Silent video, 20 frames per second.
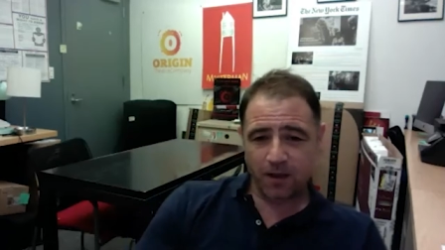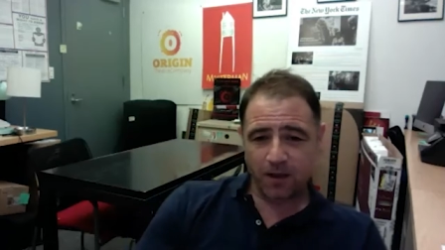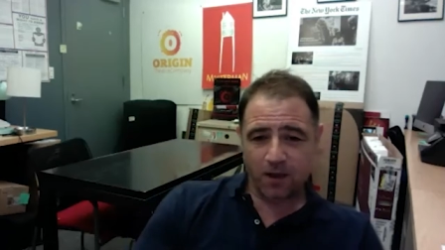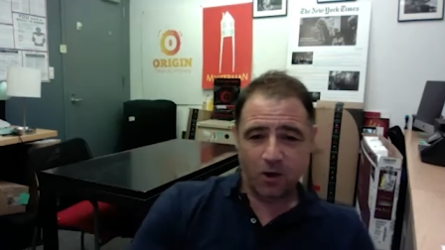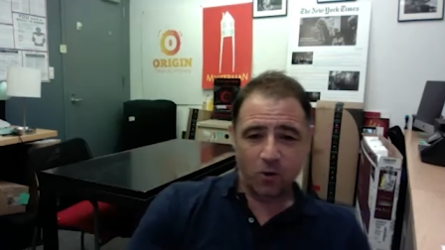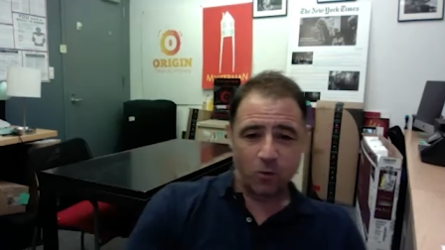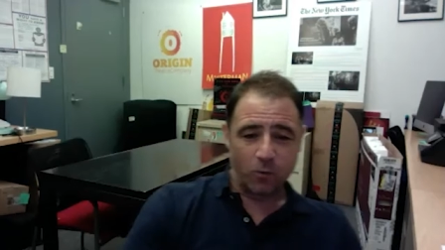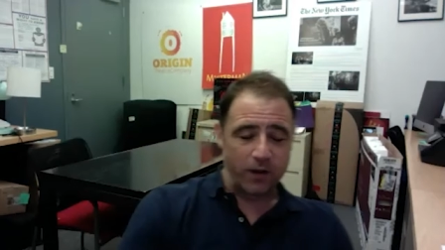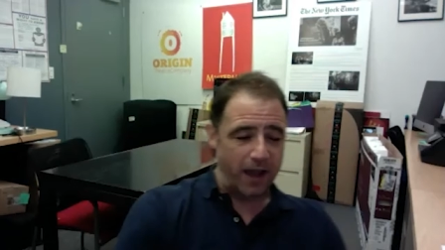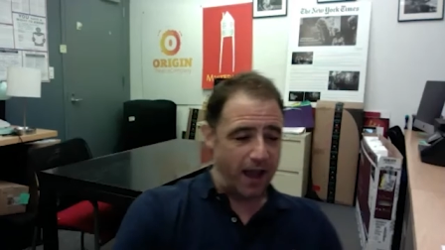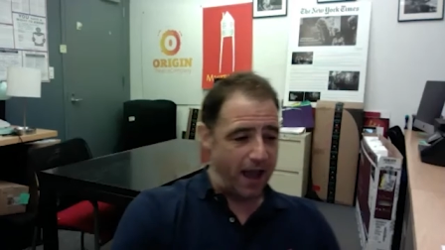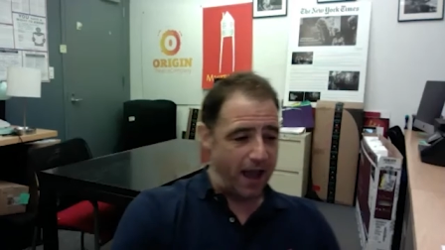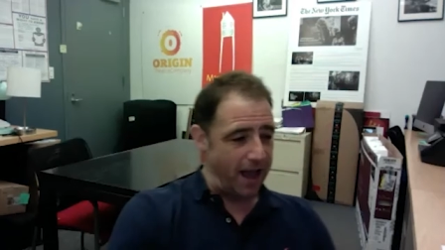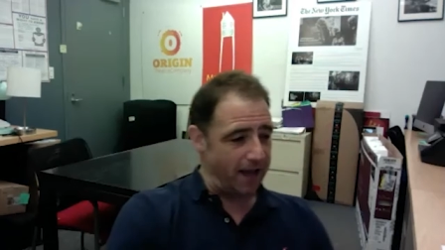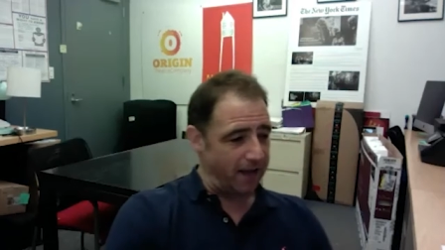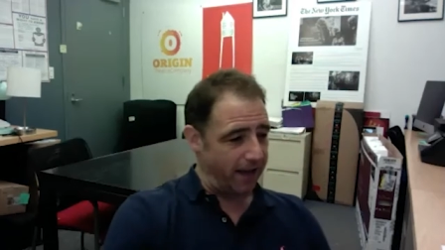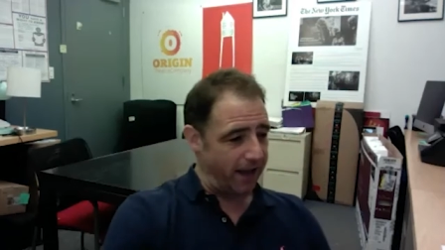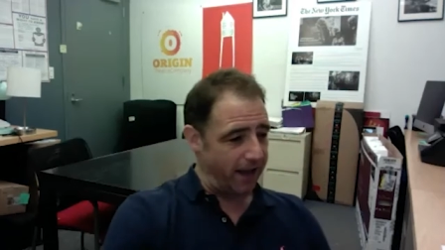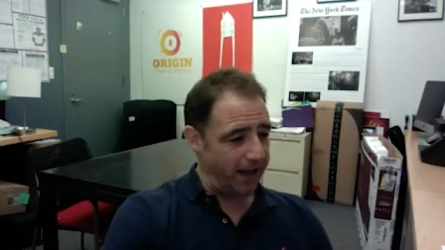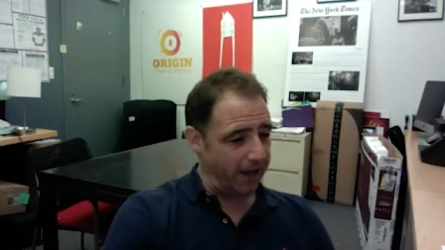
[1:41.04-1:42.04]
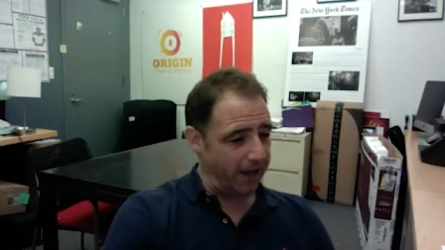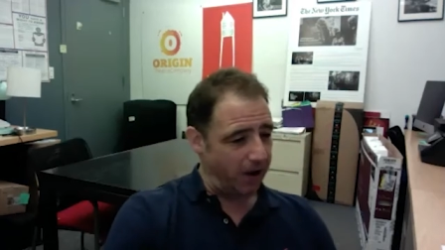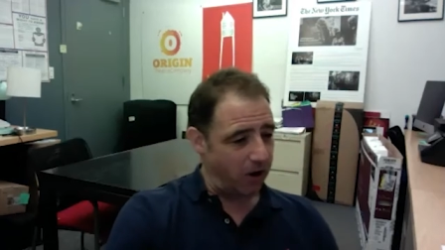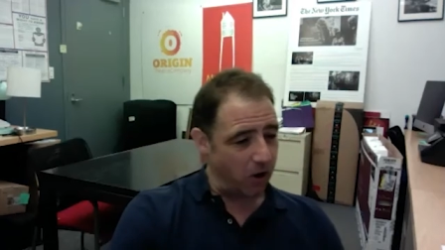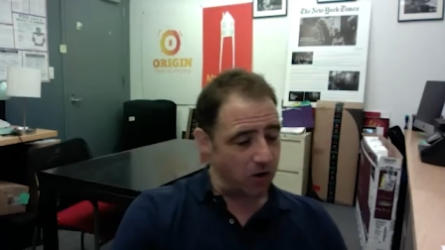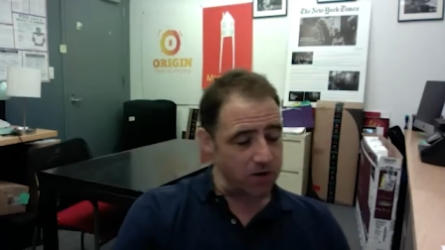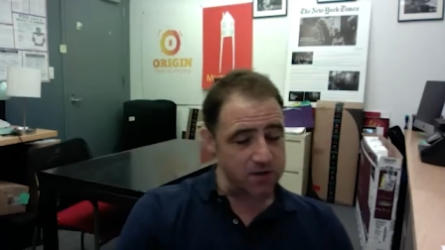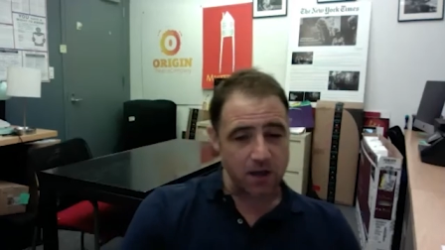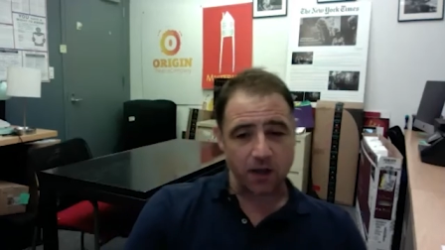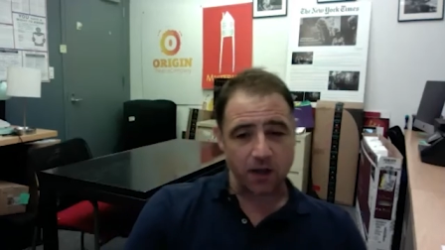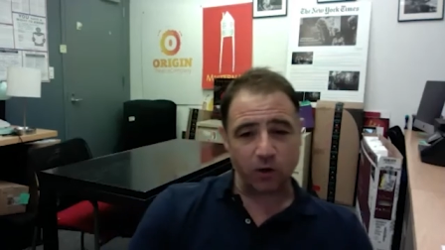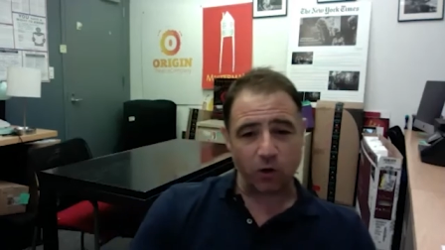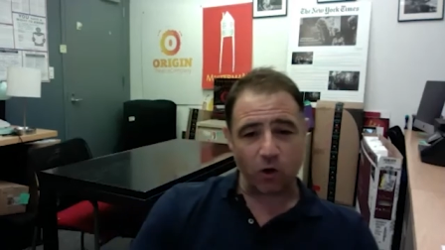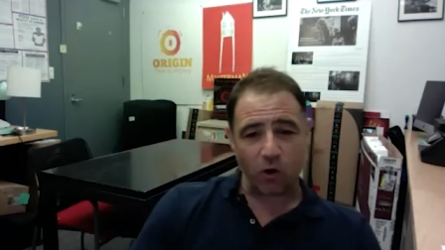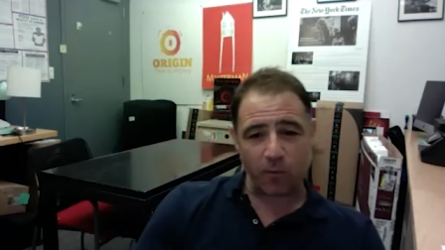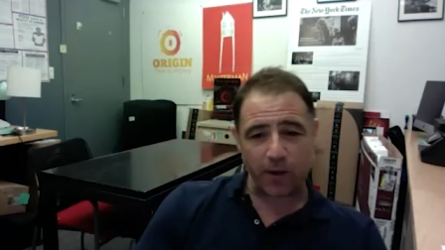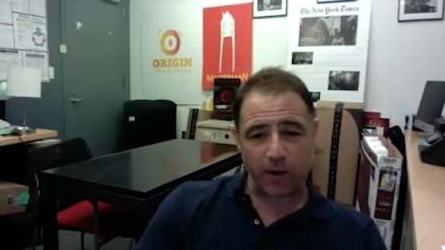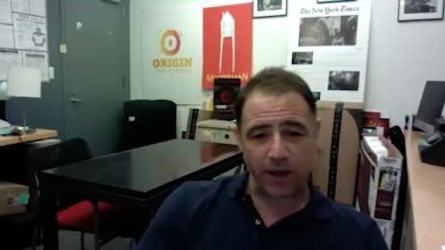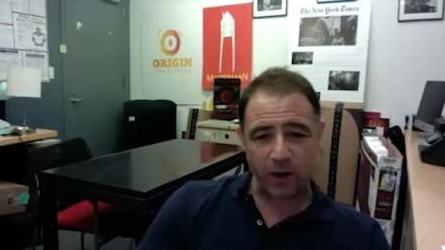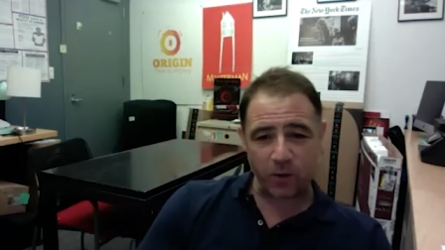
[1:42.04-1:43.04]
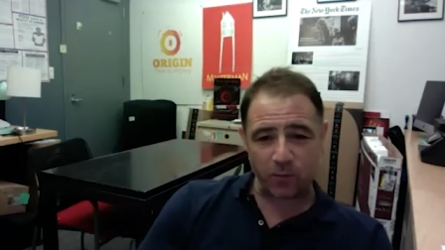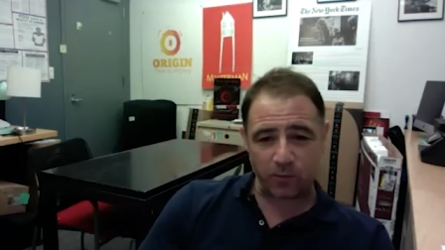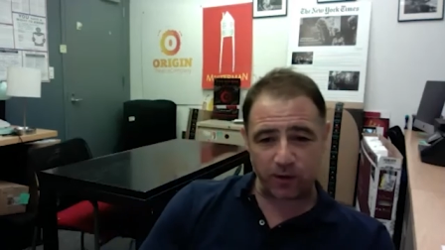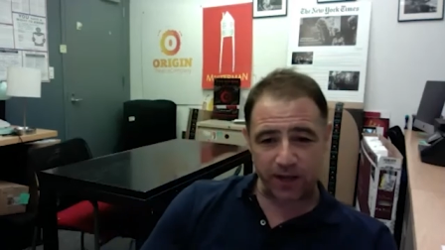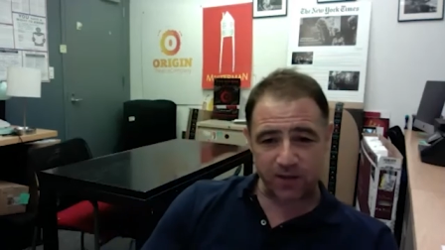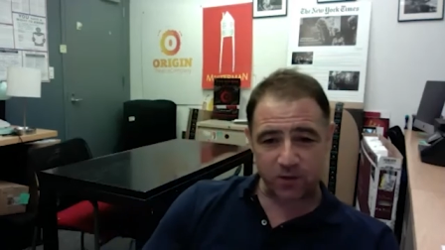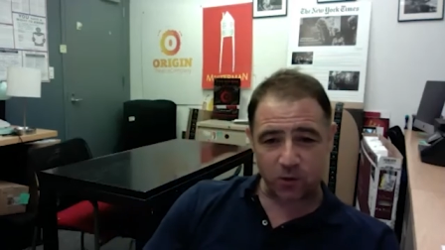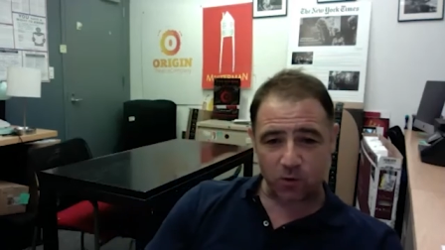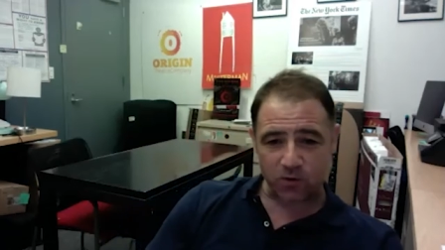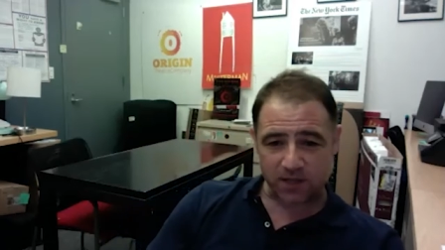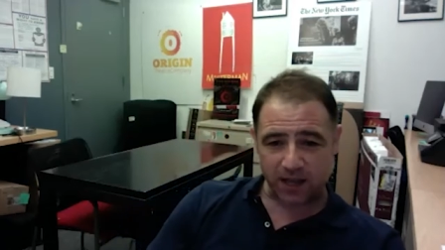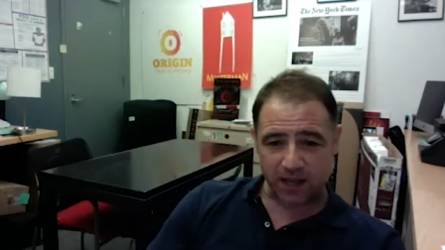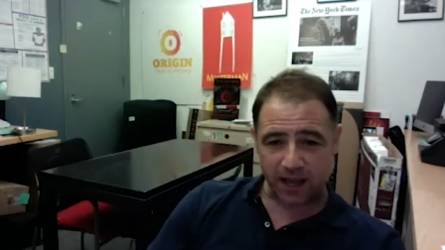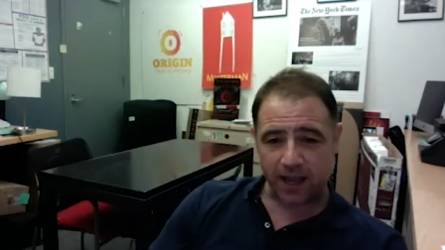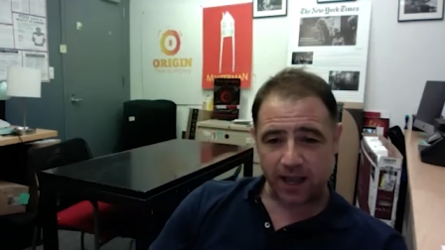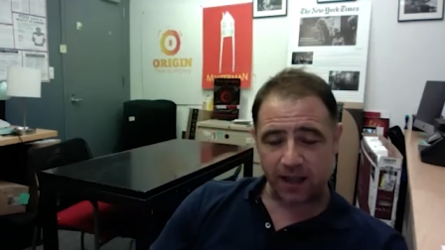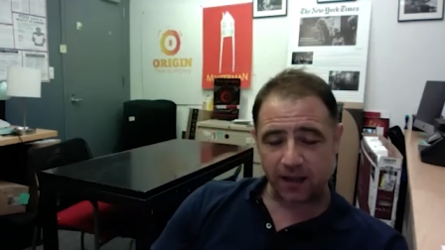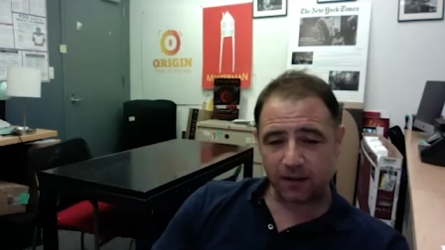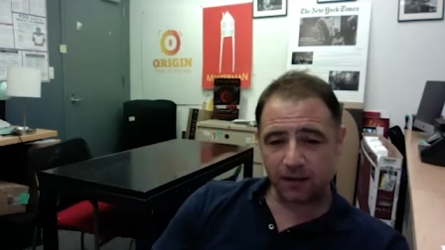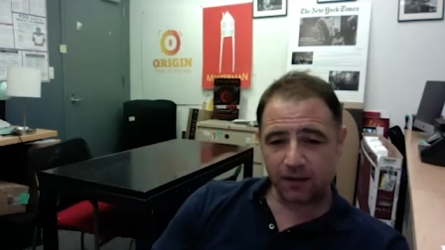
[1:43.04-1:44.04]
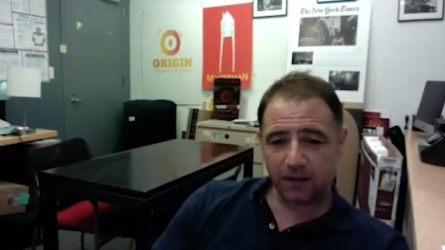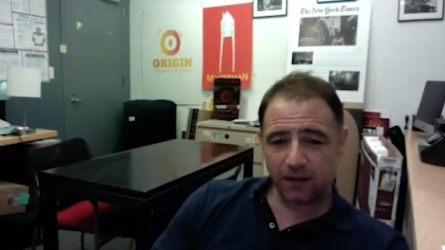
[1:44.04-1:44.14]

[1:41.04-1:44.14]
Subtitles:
We had Curzon Dobell, who plays Hosea.